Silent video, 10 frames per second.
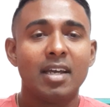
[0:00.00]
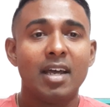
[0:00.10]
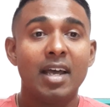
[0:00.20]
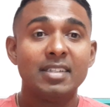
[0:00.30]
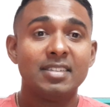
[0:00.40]

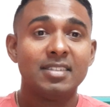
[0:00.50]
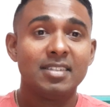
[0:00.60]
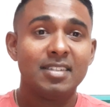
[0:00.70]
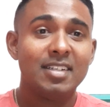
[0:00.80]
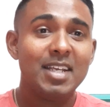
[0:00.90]
as
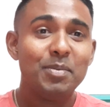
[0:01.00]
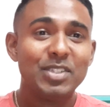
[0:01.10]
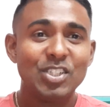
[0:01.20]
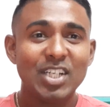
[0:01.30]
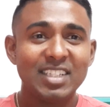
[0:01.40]
the name
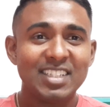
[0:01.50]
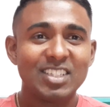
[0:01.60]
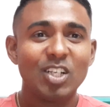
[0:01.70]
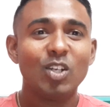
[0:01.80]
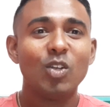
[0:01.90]
suggests,
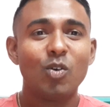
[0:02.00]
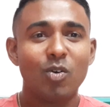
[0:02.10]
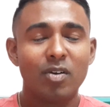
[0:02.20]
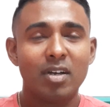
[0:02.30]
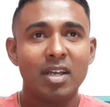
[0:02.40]
it's a law,
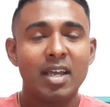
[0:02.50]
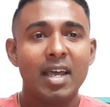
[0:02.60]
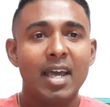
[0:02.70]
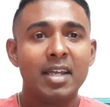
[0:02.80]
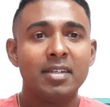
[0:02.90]

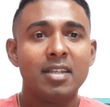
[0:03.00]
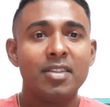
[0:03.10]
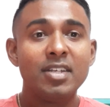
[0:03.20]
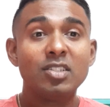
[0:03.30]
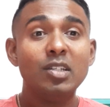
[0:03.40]
and
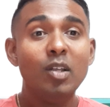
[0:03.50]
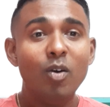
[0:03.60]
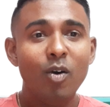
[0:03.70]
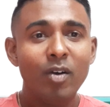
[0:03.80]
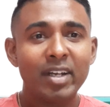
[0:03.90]
this
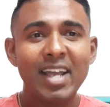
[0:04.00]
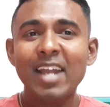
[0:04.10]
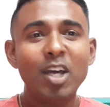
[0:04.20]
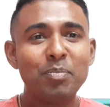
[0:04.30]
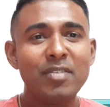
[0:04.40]
law
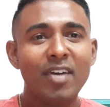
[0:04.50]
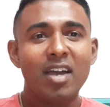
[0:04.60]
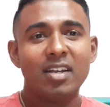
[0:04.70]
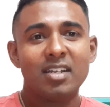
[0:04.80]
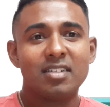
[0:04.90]
cannot be
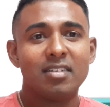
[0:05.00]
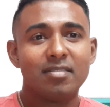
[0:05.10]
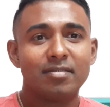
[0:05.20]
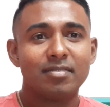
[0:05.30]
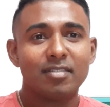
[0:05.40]
violated,
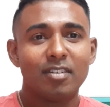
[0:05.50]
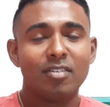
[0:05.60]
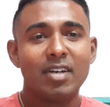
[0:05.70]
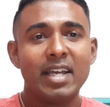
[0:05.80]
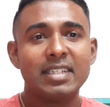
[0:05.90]
all
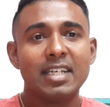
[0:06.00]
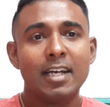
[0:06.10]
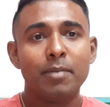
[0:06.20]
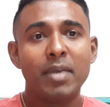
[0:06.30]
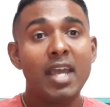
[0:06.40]
right?
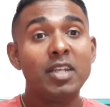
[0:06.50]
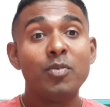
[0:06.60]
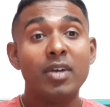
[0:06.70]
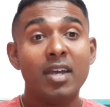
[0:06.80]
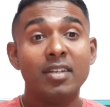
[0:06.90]

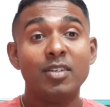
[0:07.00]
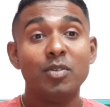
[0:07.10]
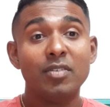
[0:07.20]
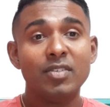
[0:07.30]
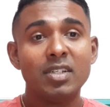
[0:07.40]
Anywhere in the
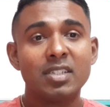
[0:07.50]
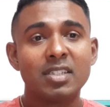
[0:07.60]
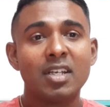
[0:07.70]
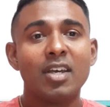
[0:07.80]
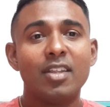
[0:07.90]
universe,
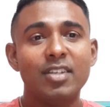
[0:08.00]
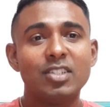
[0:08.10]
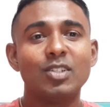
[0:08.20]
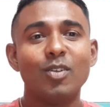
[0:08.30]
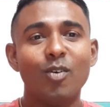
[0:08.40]

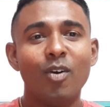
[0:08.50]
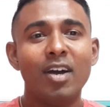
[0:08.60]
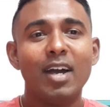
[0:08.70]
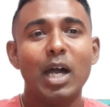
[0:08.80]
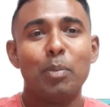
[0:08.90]
this law
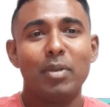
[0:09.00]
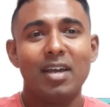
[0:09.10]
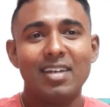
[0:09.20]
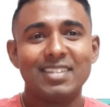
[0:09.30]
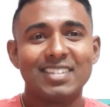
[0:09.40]

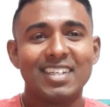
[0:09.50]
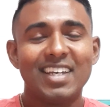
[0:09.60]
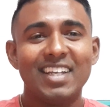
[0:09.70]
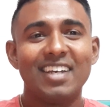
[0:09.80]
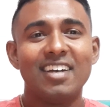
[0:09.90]
applies,
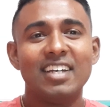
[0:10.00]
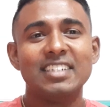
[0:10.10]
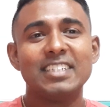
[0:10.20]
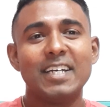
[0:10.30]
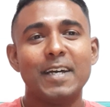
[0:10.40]
and